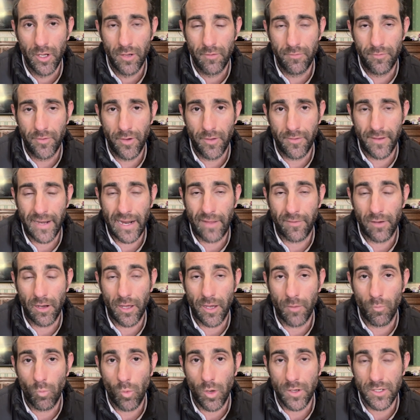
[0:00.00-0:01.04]
further down the
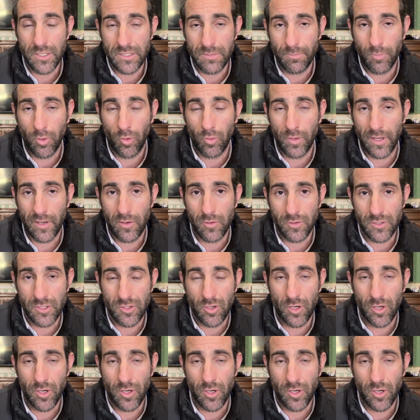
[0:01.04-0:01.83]
line once Paul Nicholls has